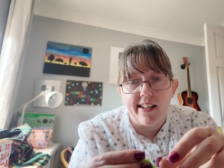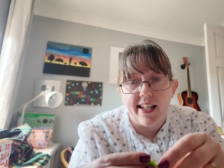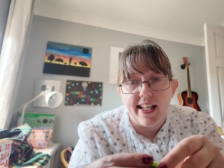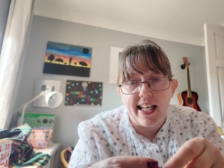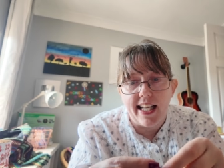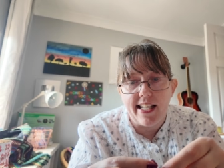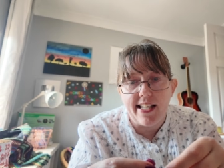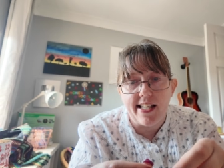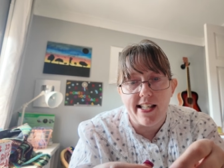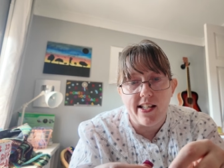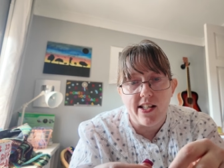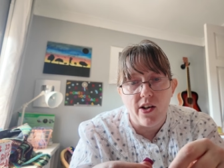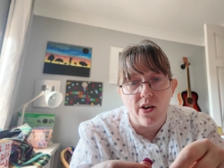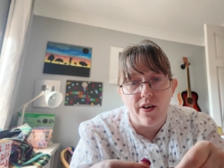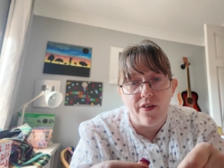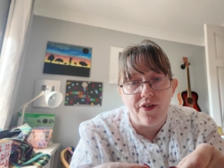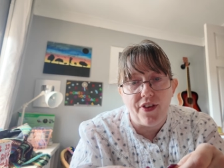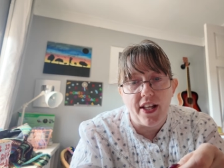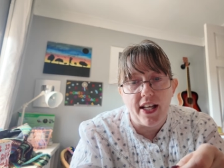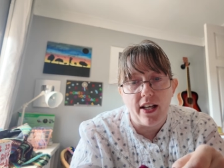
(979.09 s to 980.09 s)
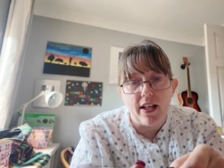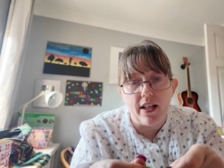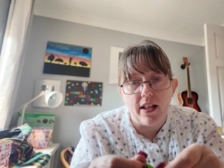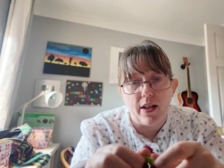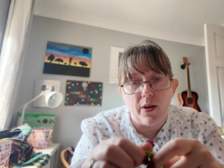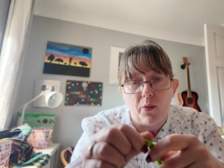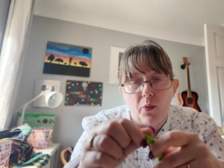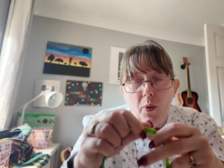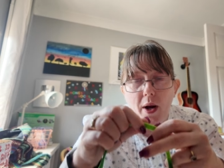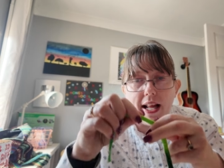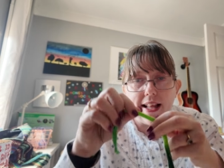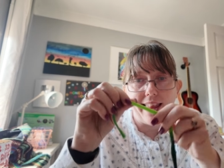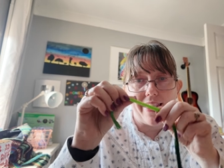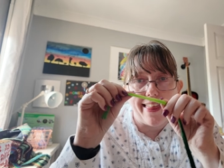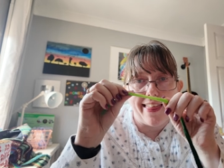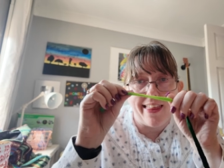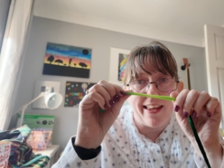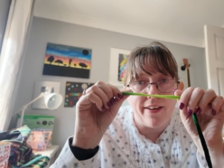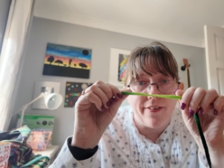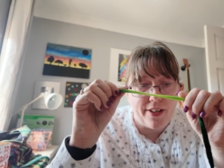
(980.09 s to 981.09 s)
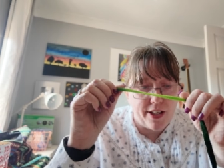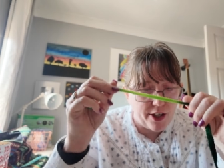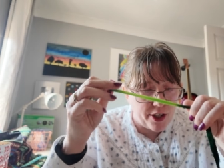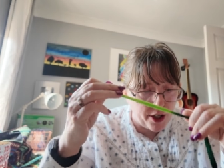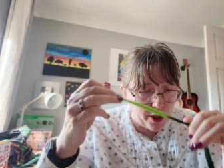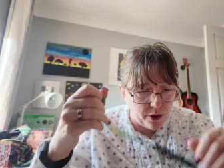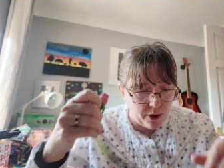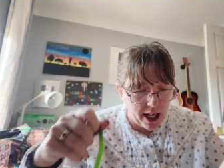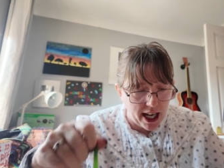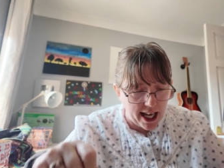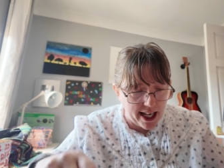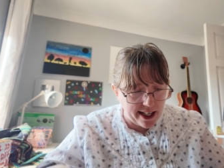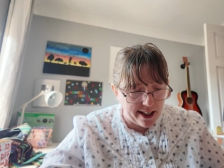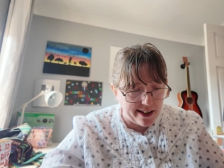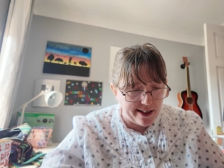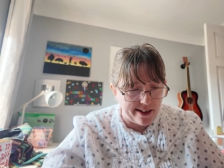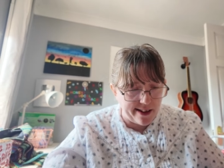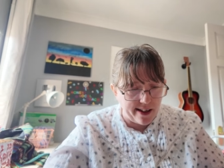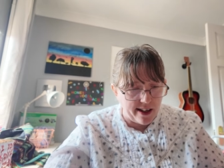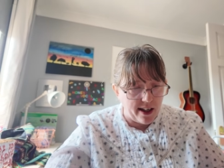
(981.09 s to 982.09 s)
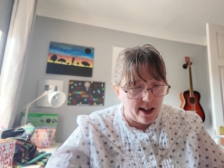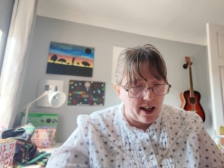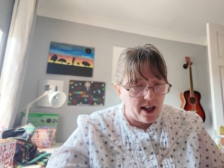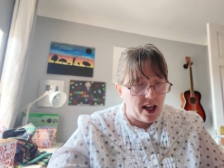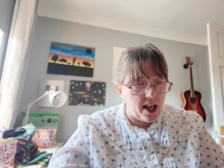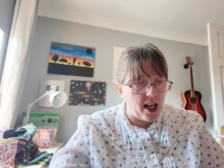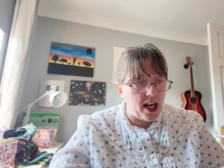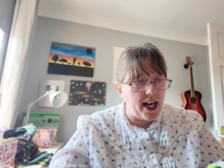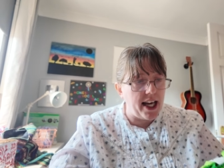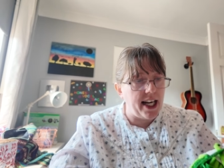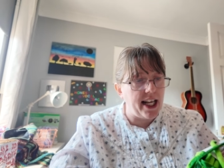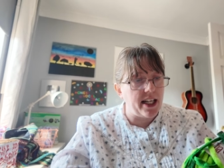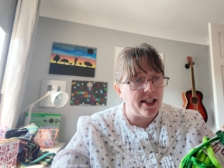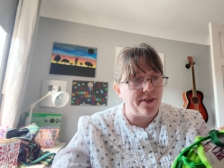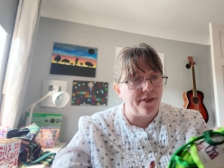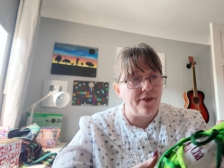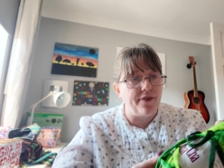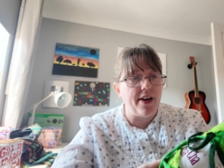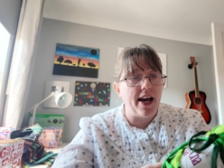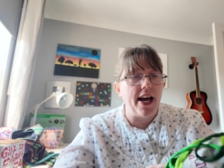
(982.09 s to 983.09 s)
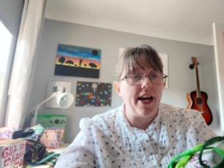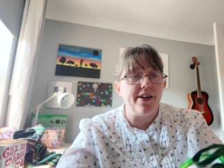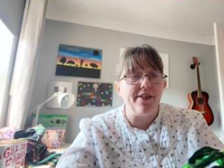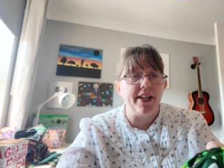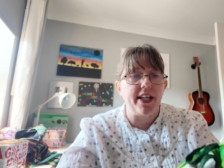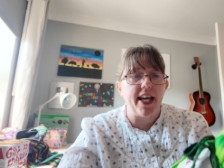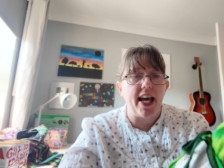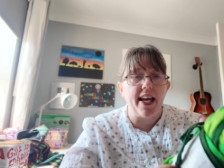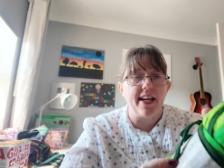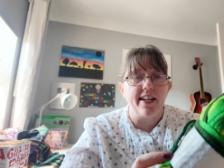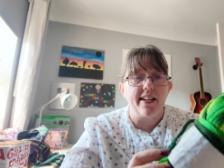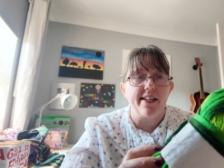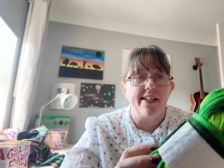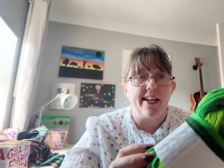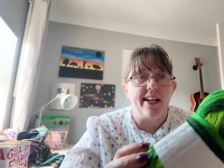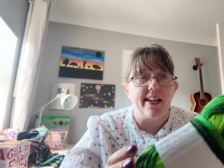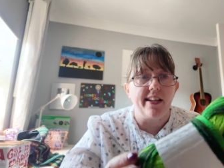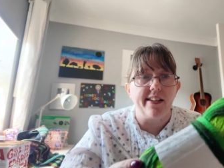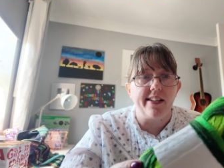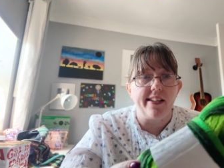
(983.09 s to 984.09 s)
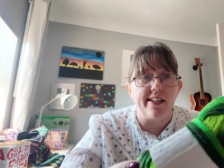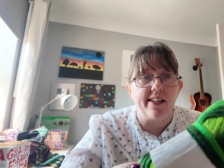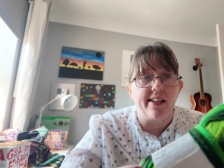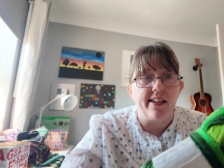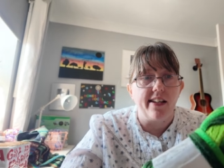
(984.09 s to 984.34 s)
It's sort of the width of a shoelace, and it's variegated,